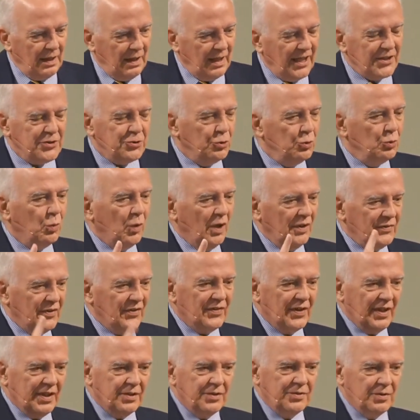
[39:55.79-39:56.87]
I knew one
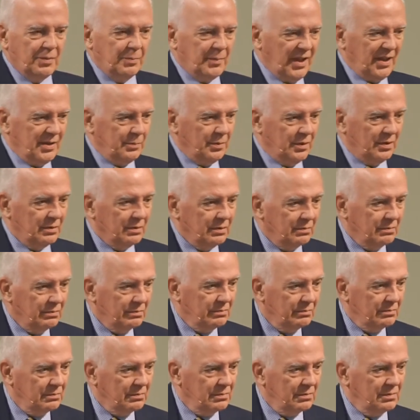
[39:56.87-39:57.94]
thing in the Bible.
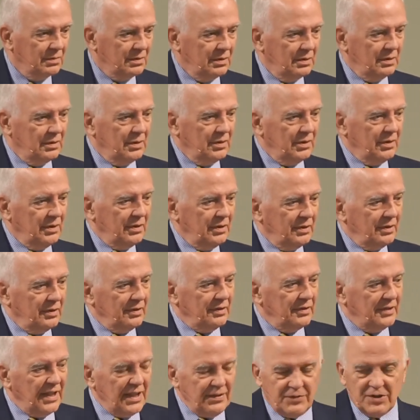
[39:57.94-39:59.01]

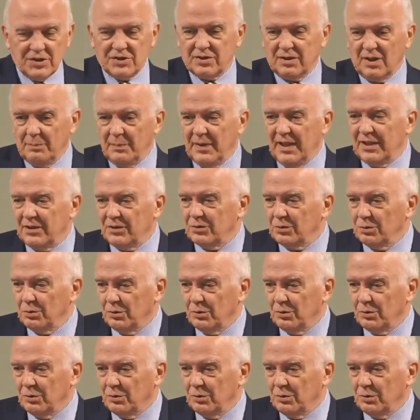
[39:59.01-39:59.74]
David's lament